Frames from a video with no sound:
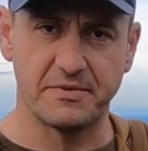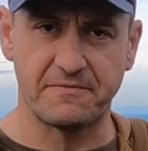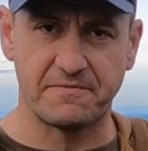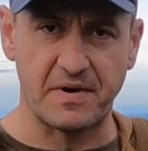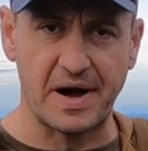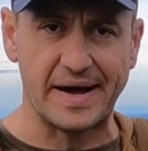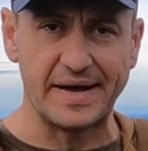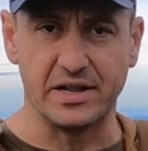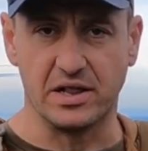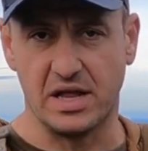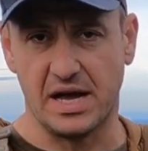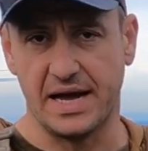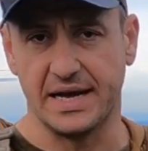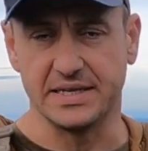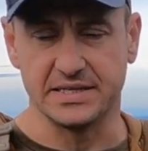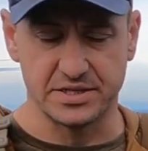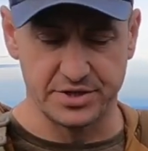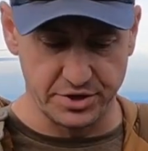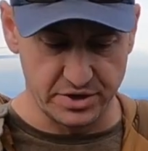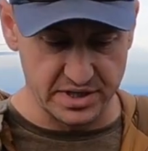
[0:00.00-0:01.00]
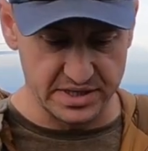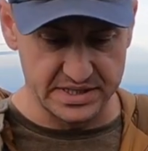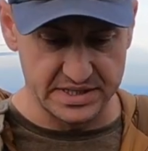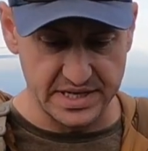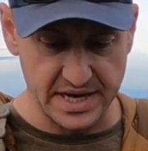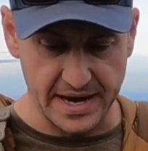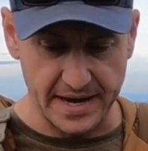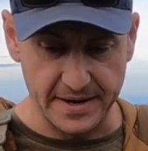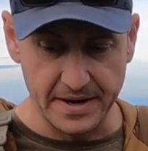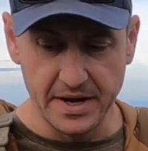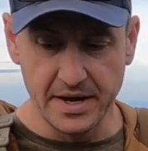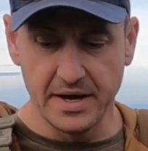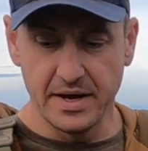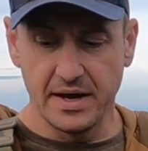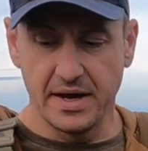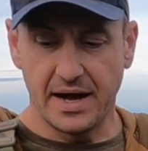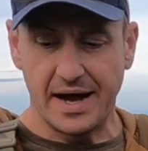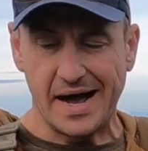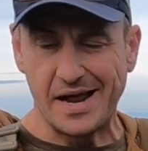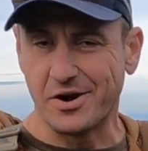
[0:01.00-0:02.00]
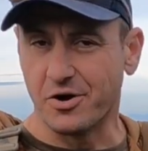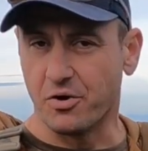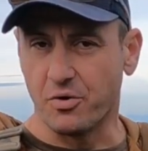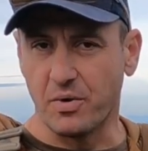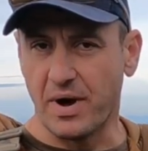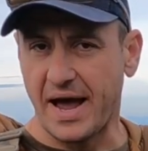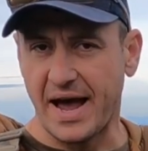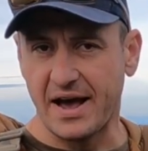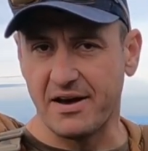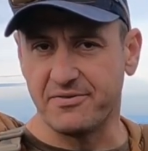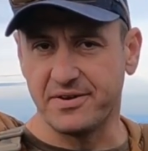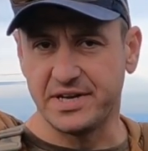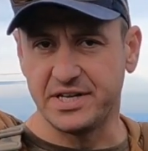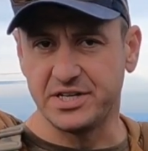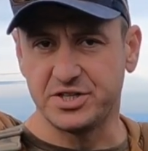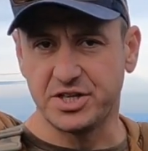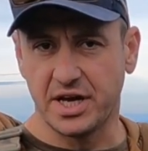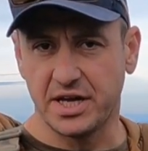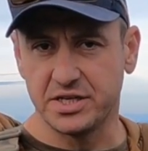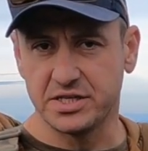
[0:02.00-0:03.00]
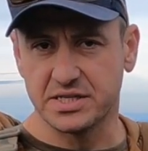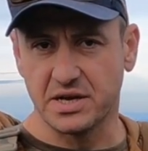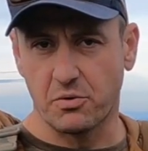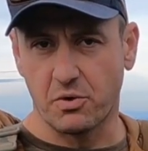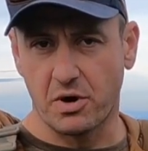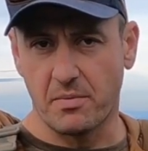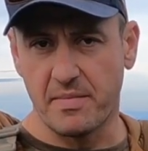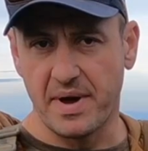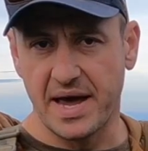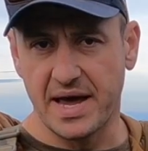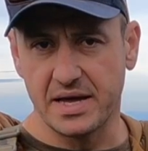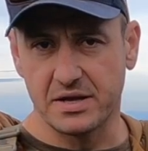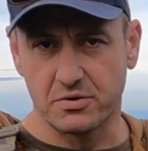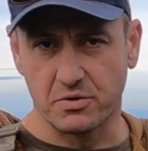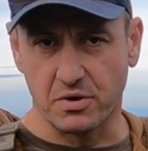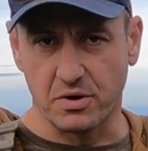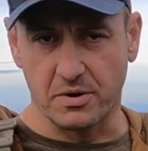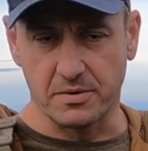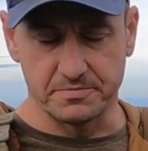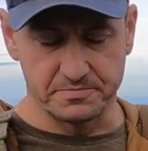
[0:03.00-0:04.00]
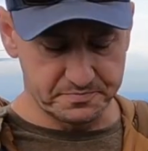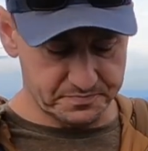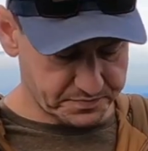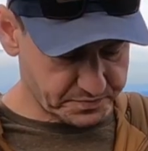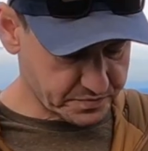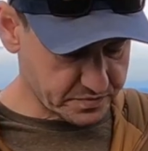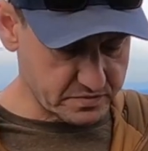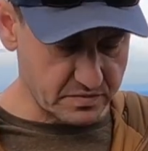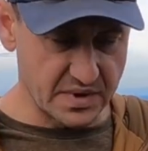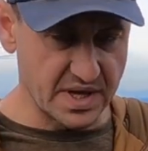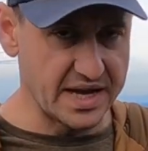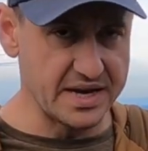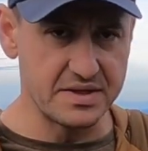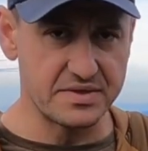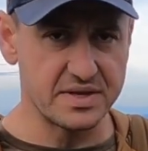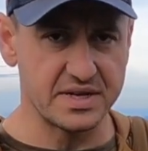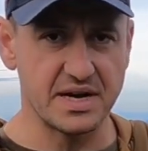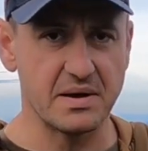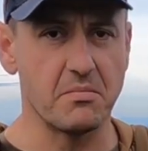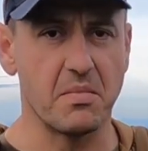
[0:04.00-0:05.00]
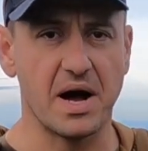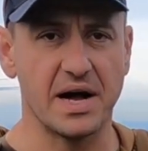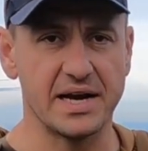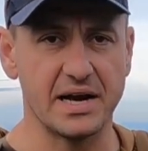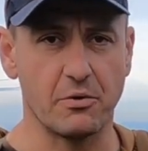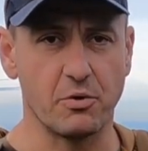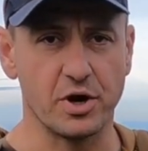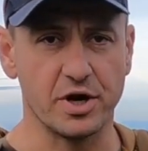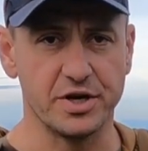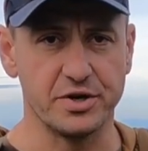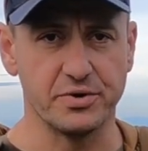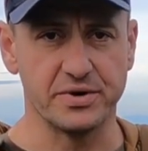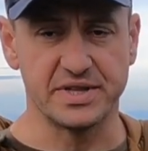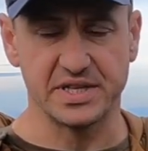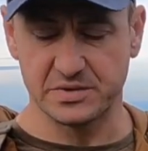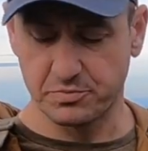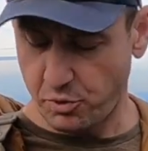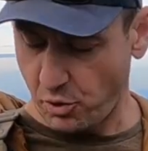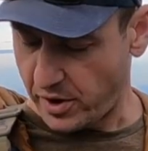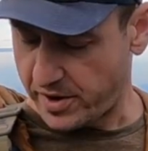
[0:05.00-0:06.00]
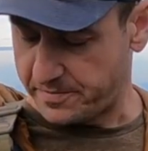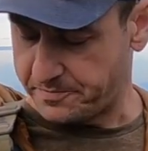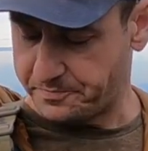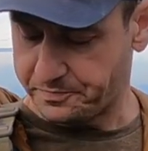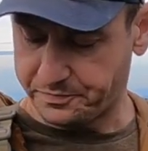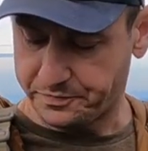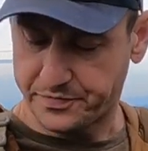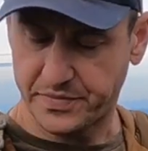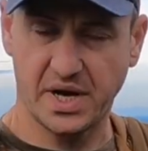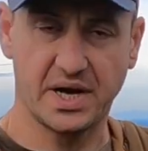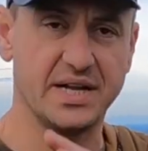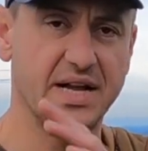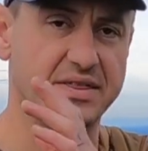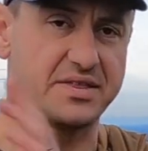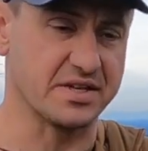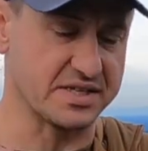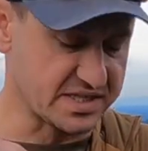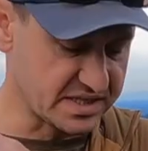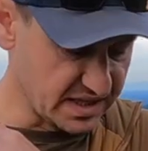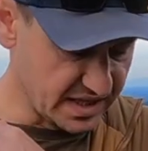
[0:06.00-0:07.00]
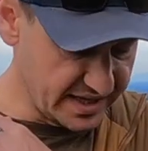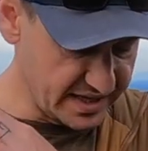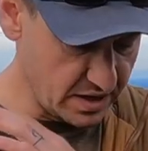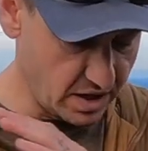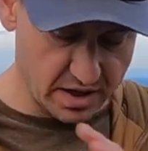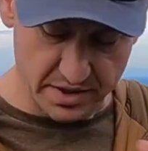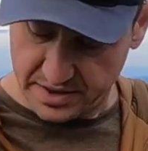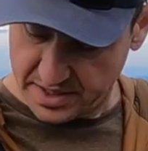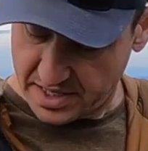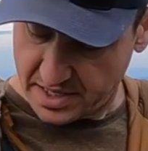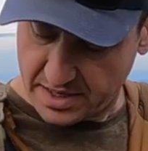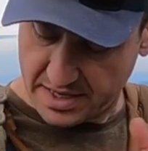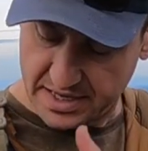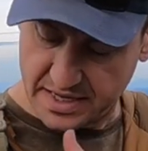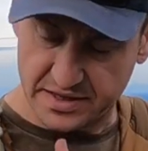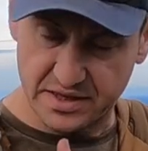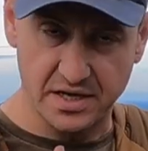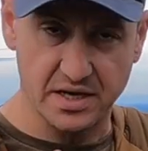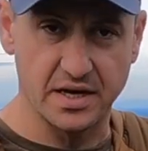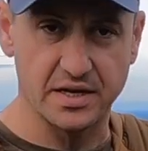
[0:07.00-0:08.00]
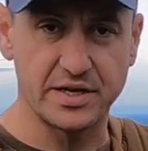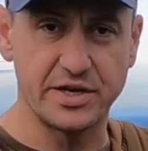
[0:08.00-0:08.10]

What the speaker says: finalized, you could say. I don't have any changes I want to make or anything in mind I want to do at this point. I got the sling on there. I got the